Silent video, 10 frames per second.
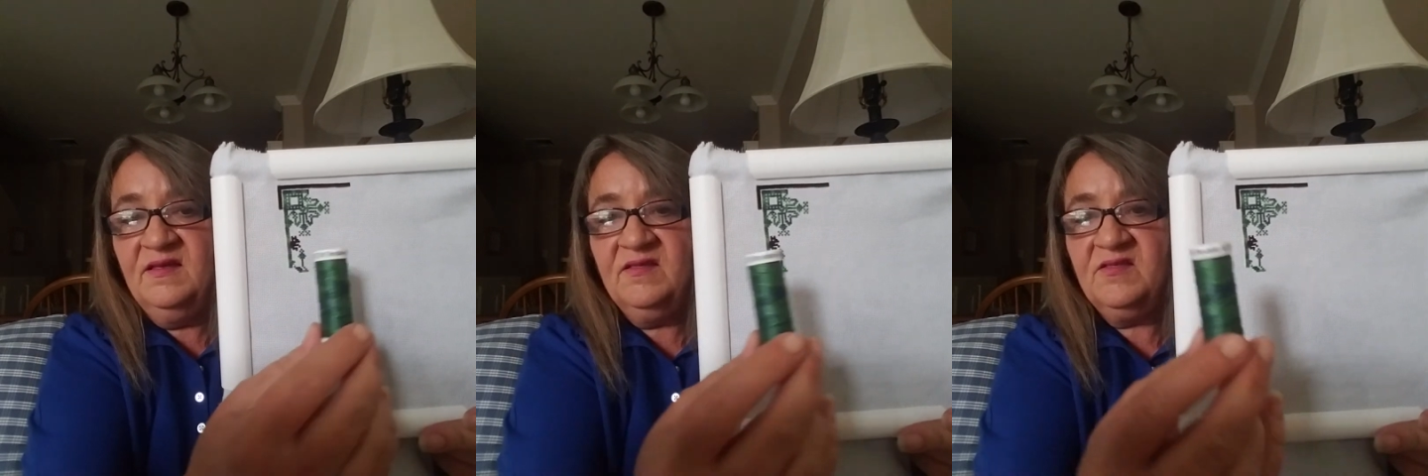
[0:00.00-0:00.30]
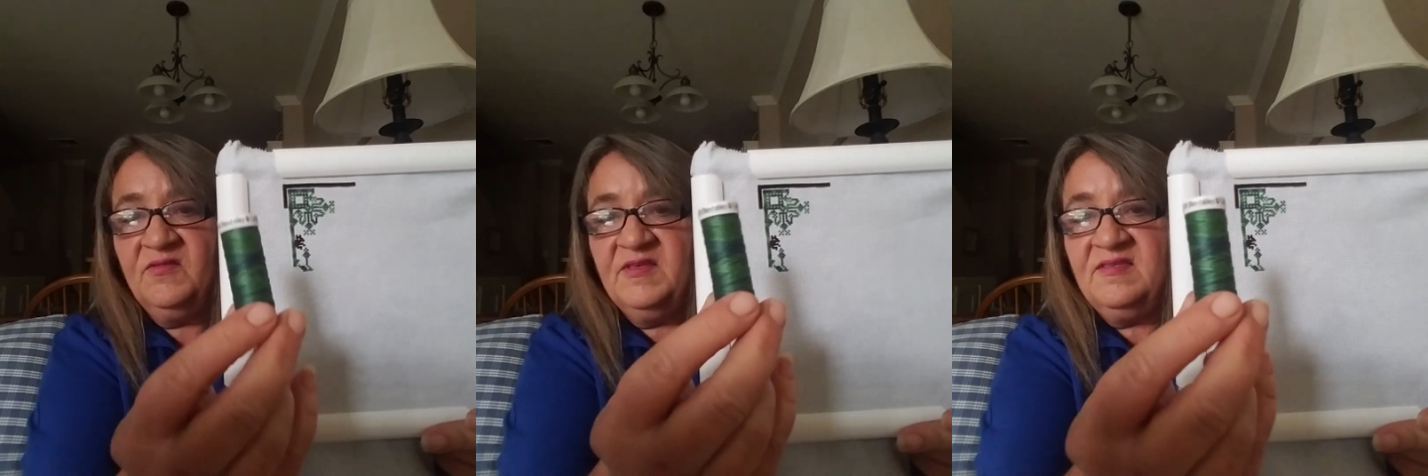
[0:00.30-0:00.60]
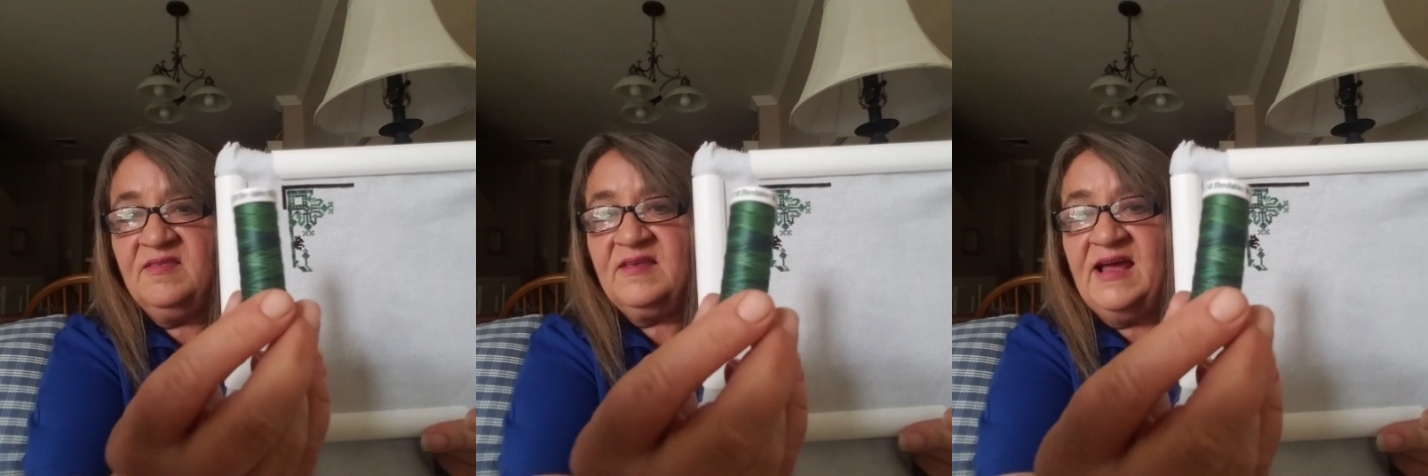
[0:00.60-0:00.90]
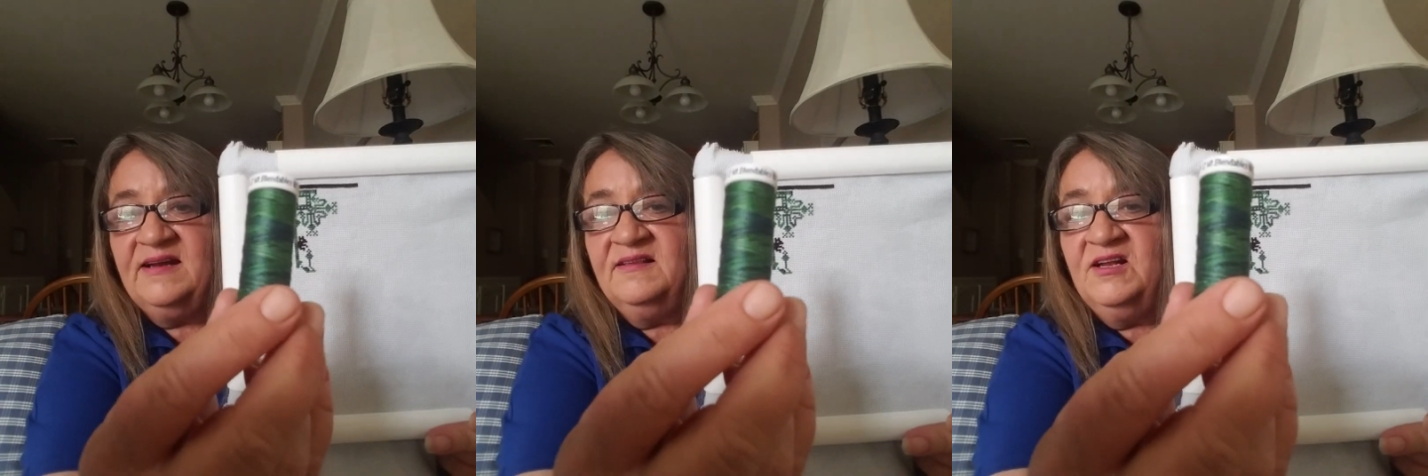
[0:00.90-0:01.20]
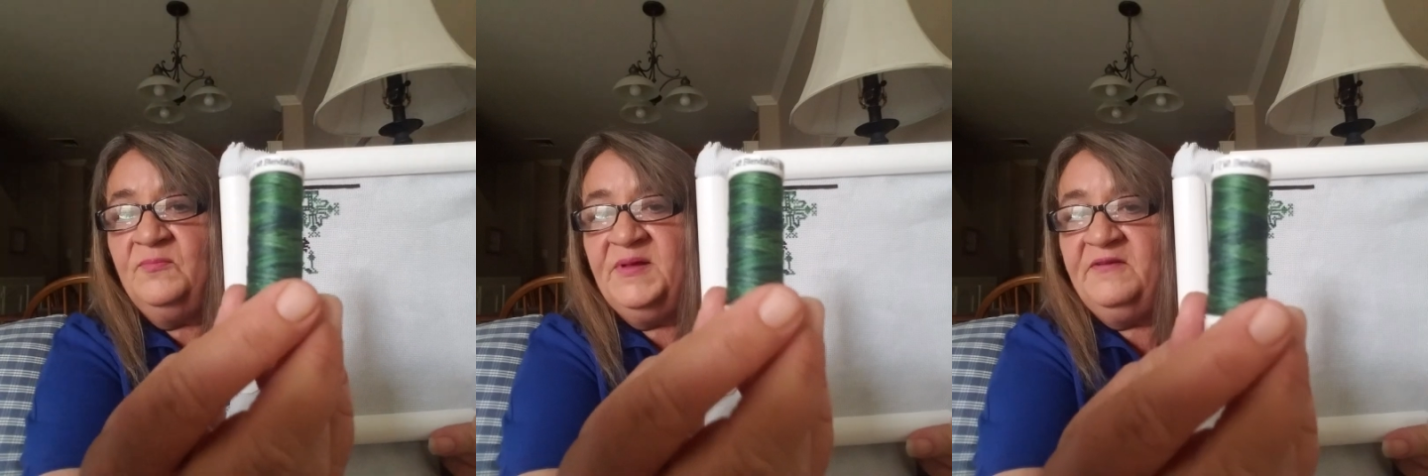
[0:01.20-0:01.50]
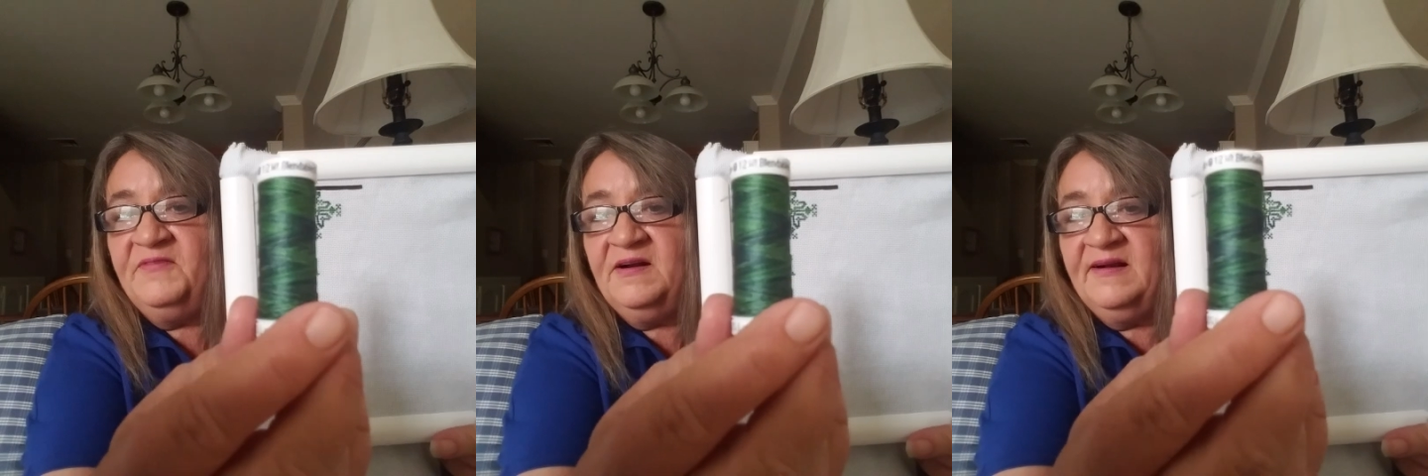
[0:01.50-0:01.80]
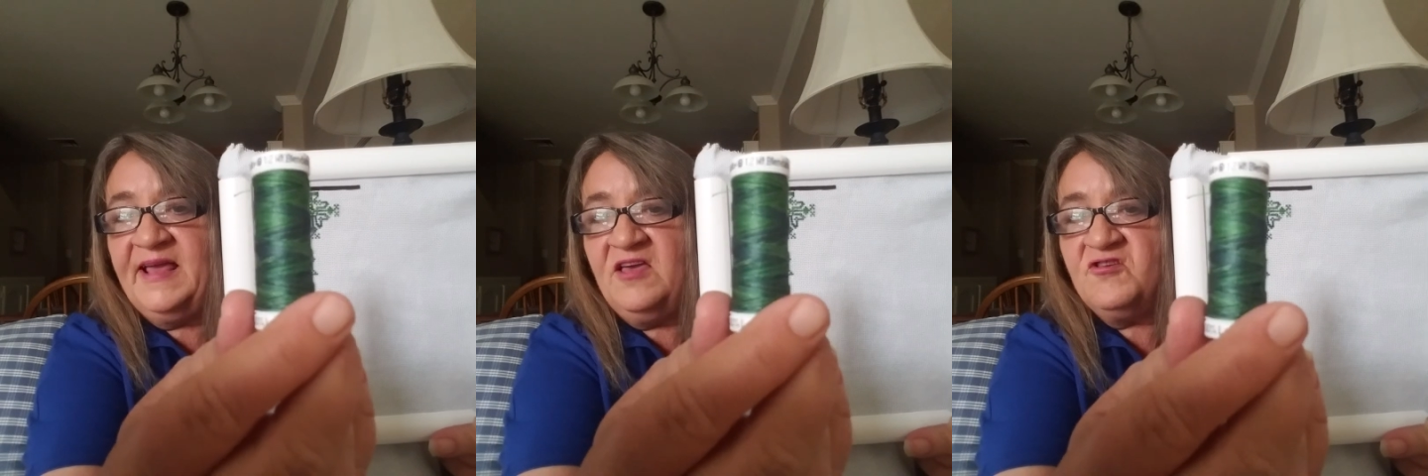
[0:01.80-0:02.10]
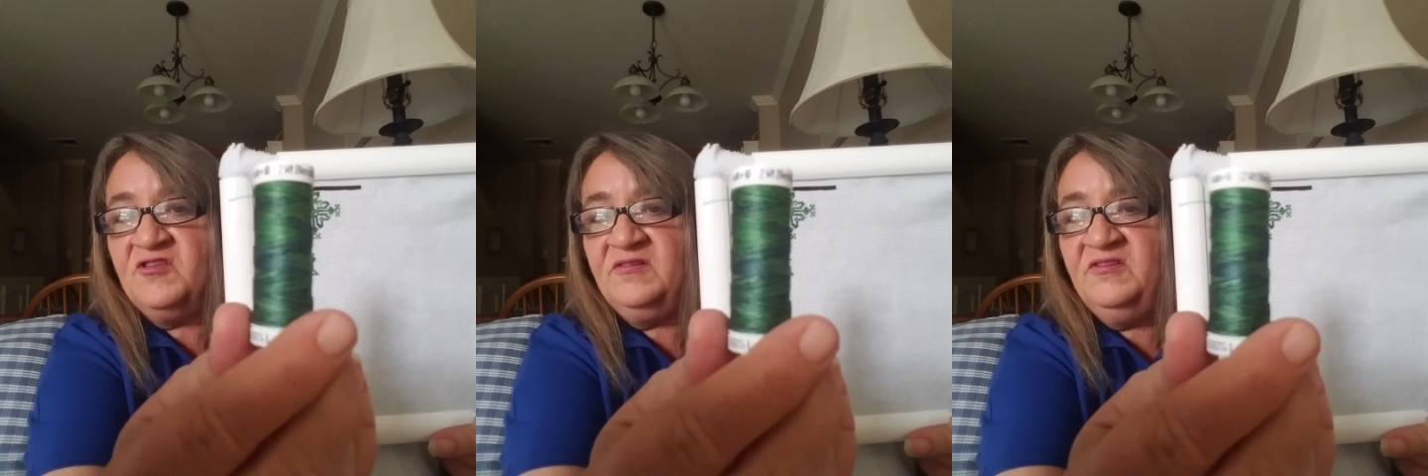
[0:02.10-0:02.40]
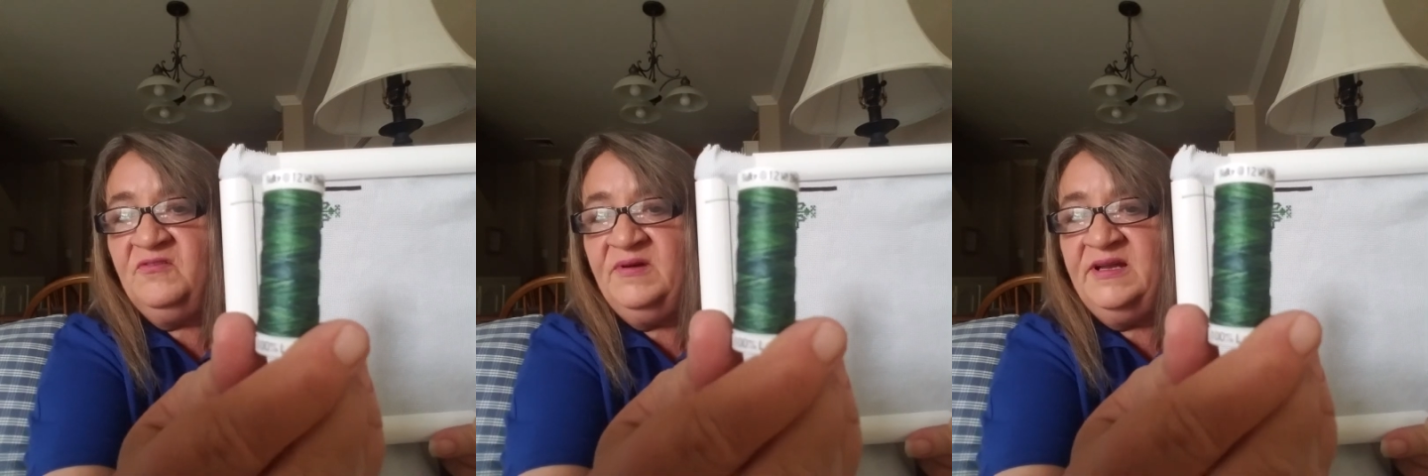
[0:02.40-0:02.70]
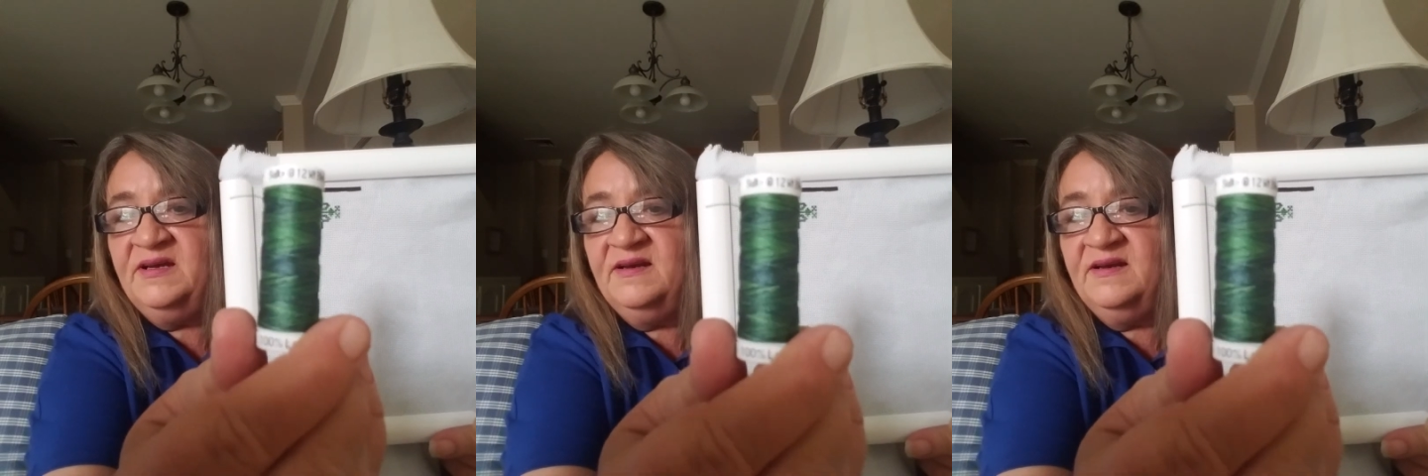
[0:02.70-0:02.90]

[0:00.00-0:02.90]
So this has got a little bit of variegation to it.